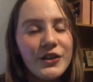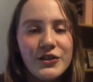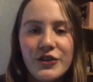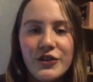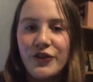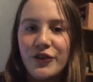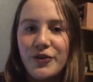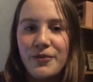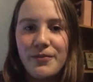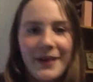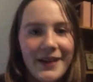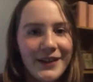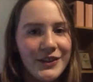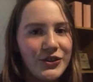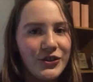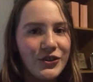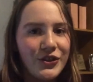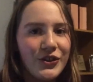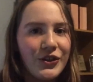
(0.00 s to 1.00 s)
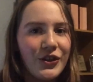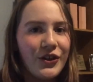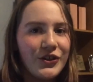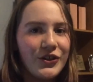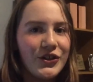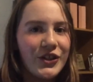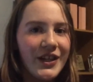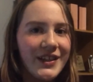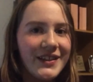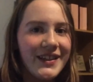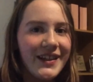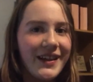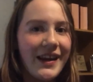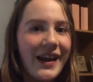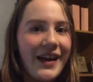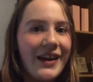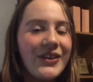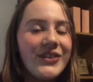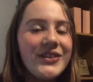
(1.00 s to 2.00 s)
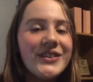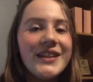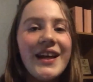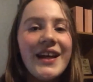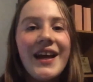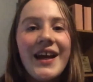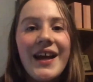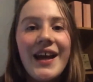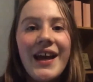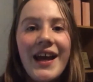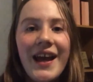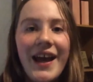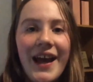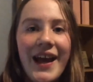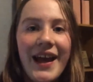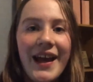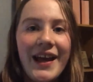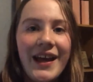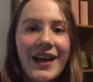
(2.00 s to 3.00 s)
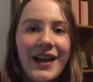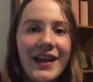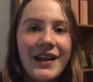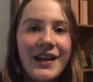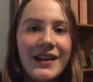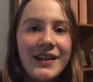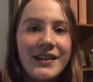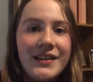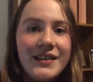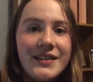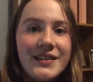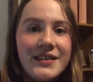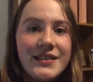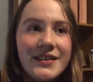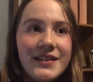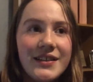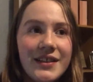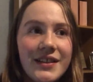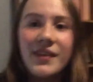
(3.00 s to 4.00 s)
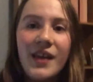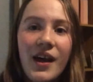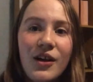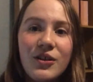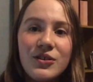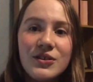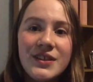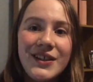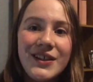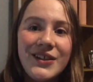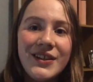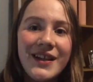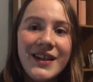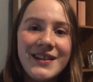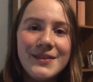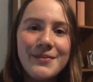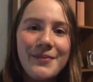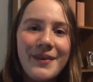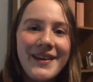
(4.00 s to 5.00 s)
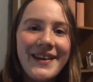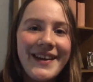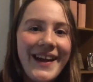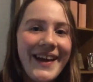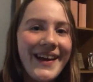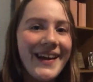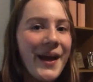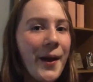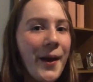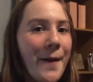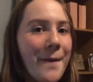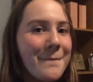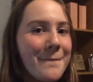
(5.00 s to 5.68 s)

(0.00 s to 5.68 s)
so make sure to go check that out. And I'll see you next Monday.